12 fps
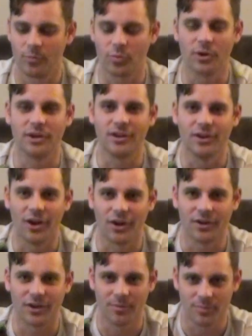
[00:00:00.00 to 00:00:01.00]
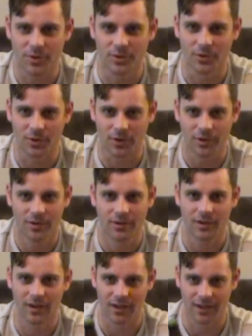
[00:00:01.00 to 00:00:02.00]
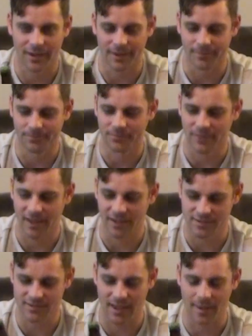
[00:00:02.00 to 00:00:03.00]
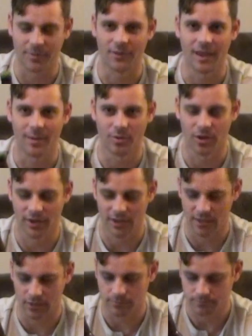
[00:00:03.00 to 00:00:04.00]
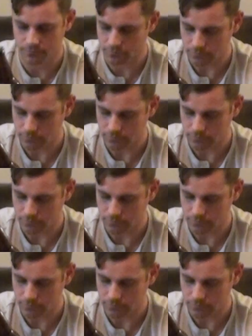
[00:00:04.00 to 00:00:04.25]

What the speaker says: printed it on a computer and slapped the label on here.